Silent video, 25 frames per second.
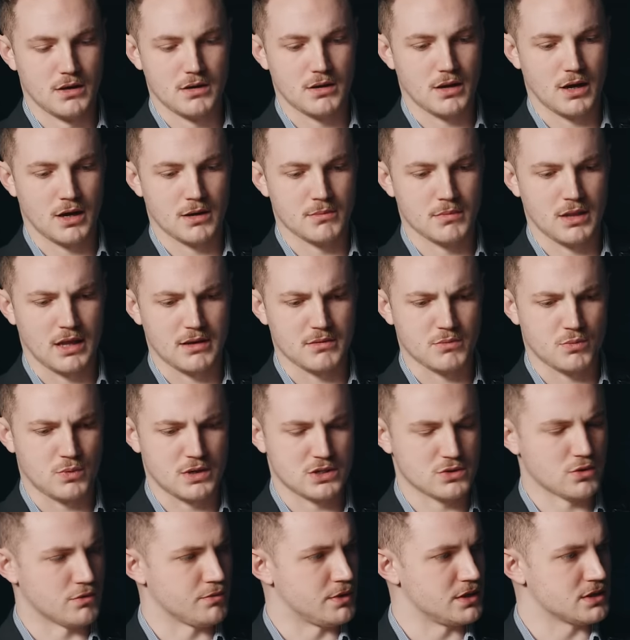Like we
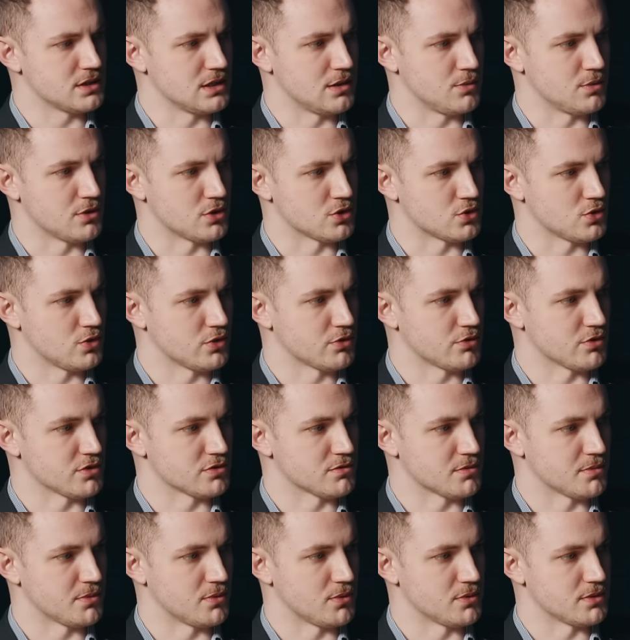saw recently with the Shawcross
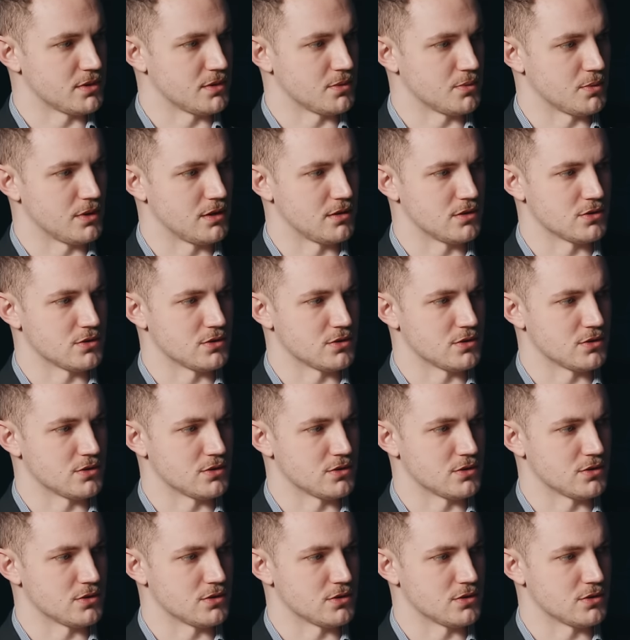report, didn't we?